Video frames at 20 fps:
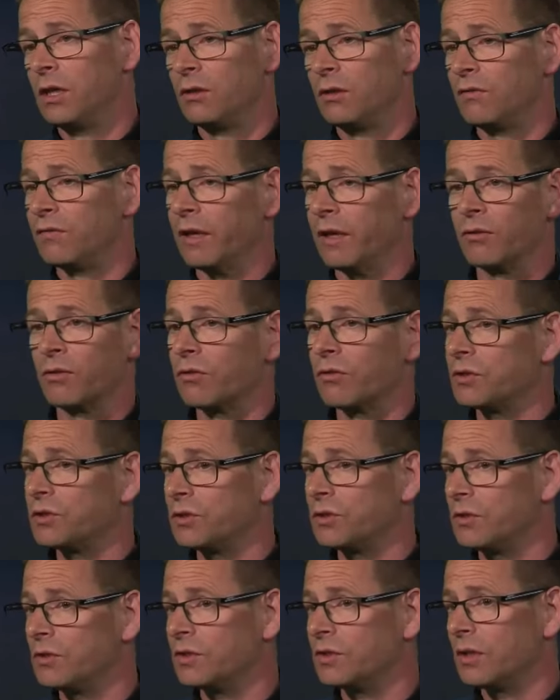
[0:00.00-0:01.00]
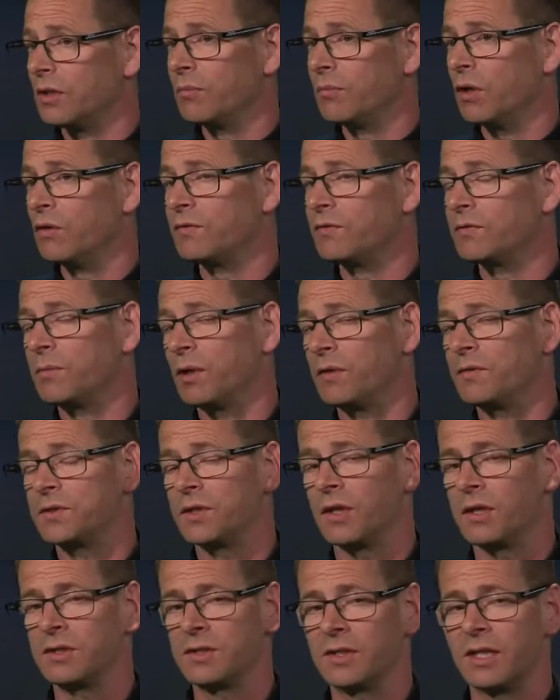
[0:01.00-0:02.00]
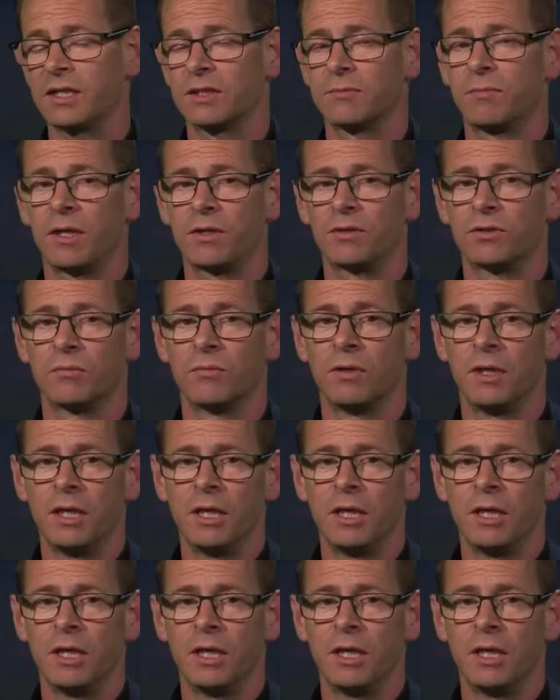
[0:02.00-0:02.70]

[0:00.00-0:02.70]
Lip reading: you found Christians in both sides of that spectrum.